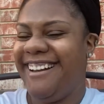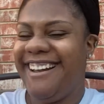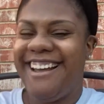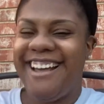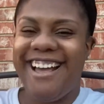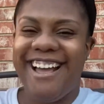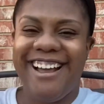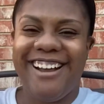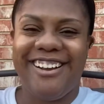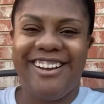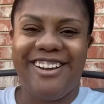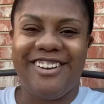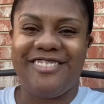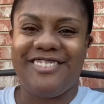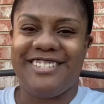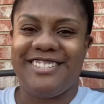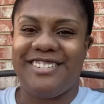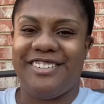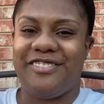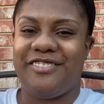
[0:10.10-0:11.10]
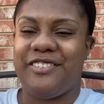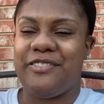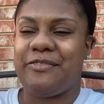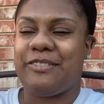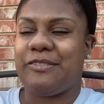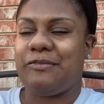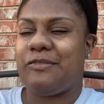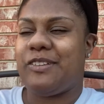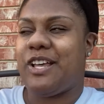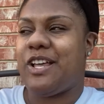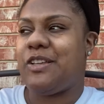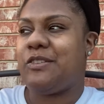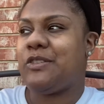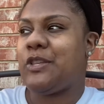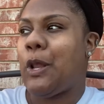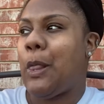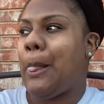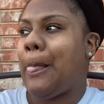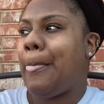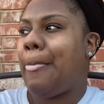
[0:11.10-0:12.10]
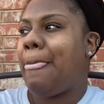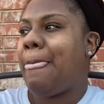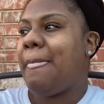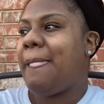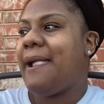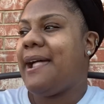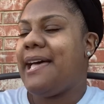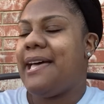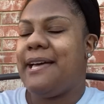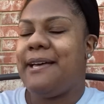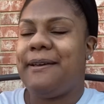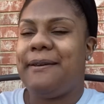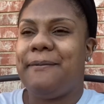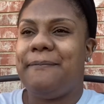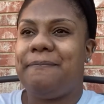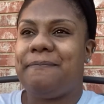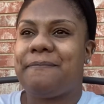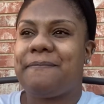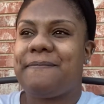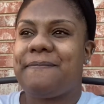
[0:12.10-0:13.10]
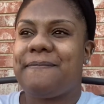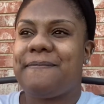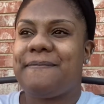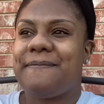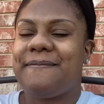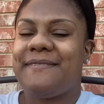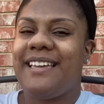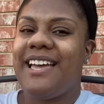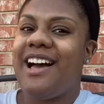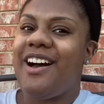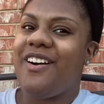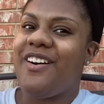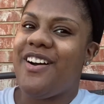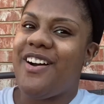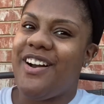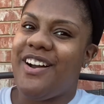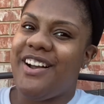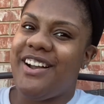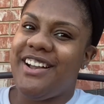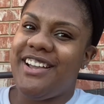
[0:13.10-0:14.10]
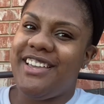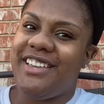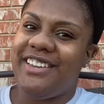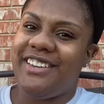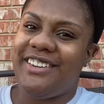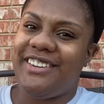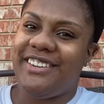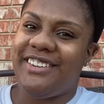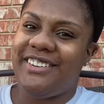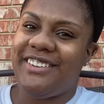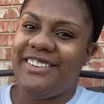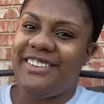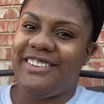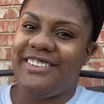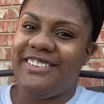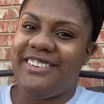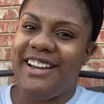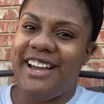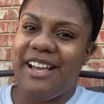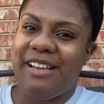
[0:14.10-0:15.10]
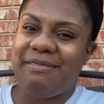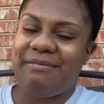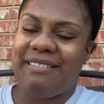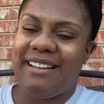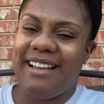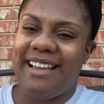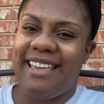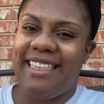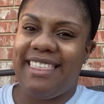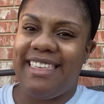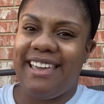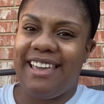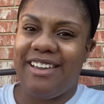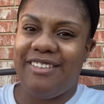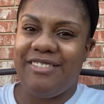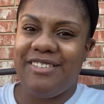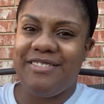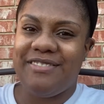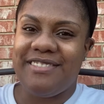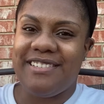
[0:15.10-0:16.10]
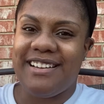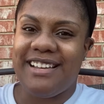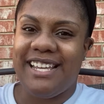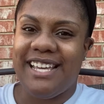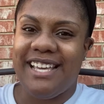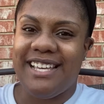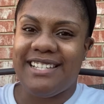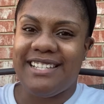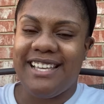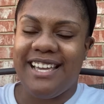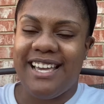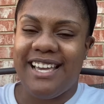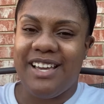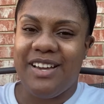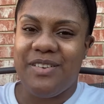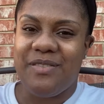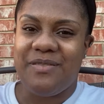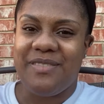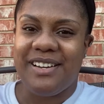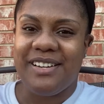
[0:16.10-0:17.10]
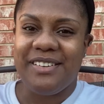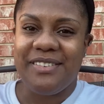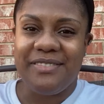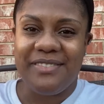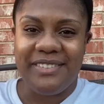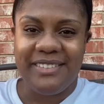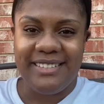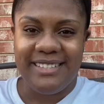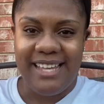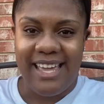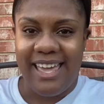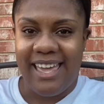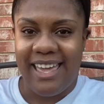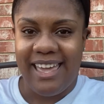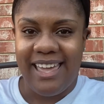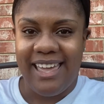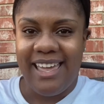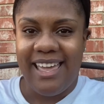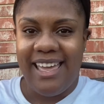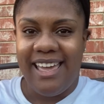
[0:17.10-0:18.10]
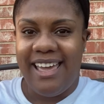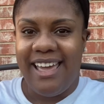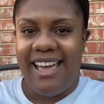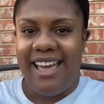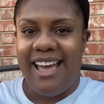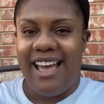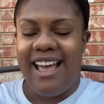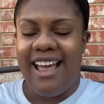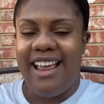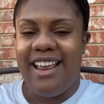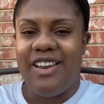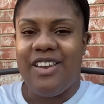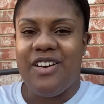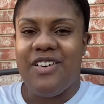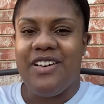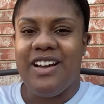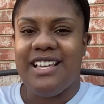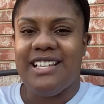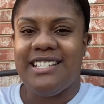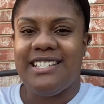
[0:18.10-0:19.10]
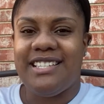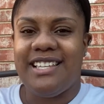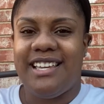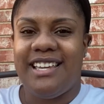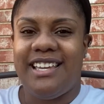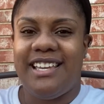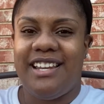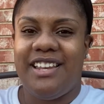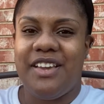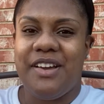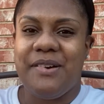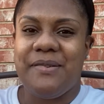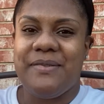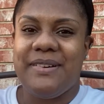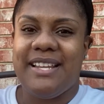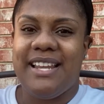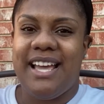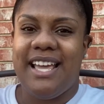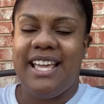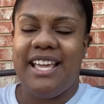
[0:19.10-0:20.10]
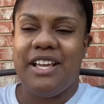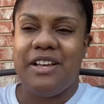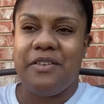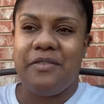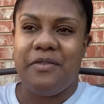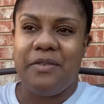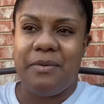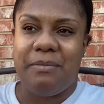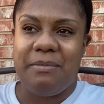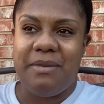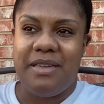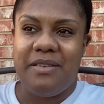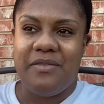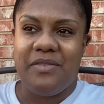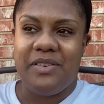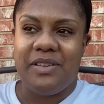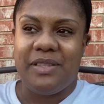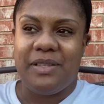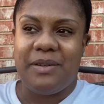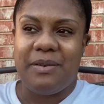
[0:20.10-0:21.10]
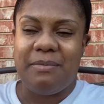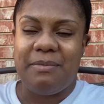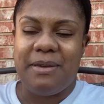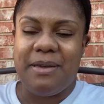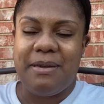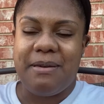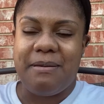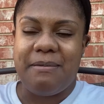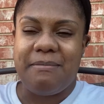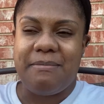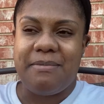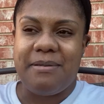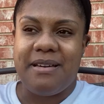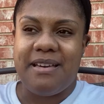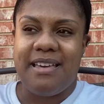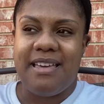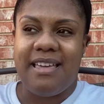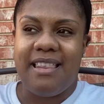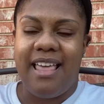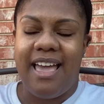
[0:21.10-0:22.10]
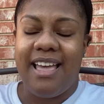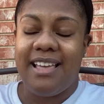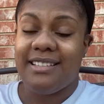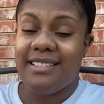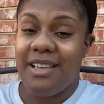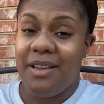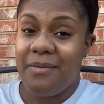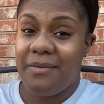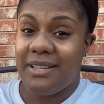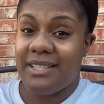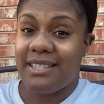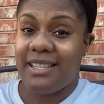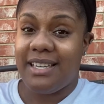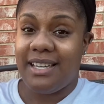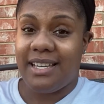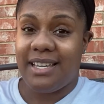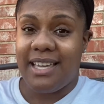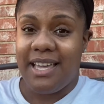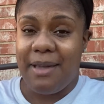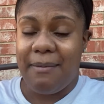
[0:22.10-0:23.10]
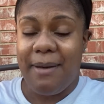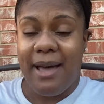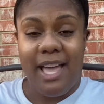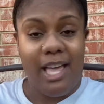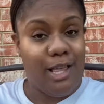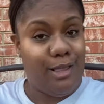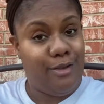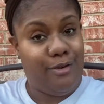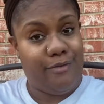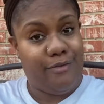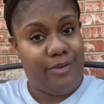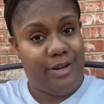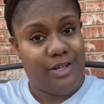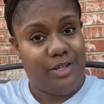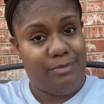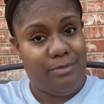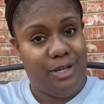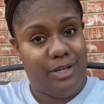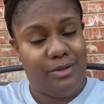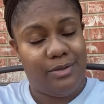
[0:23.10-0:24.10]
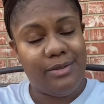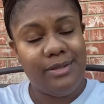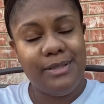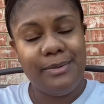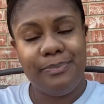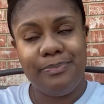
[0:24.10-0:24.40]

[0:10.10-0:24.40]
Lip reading: I crack myself up sometimes. How are you? I pray that everyone has had a wonderful day. I know I said y'all would not hear from me for a little bit, but as I was cooking my HelloFresh meals,